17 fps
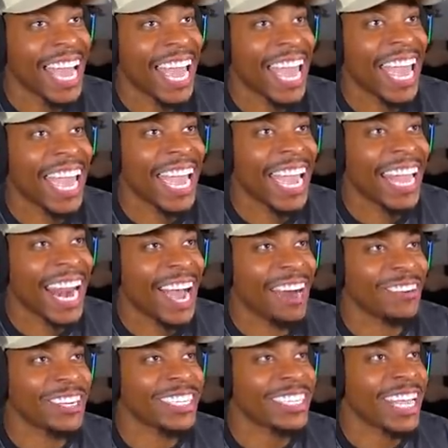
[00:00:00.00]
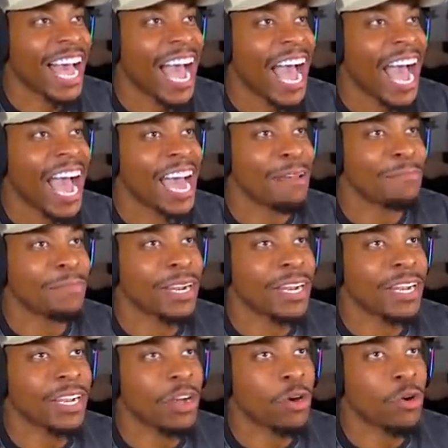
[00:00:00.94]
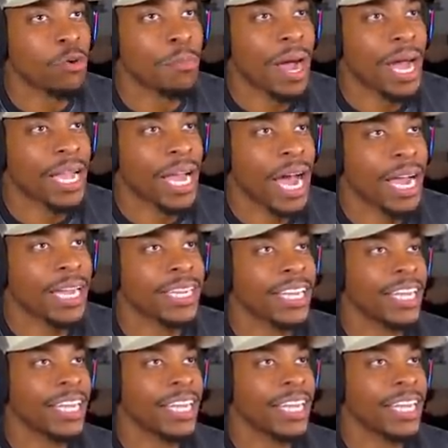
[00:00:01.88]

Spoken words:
and that was a hot minute ago. Oh my God.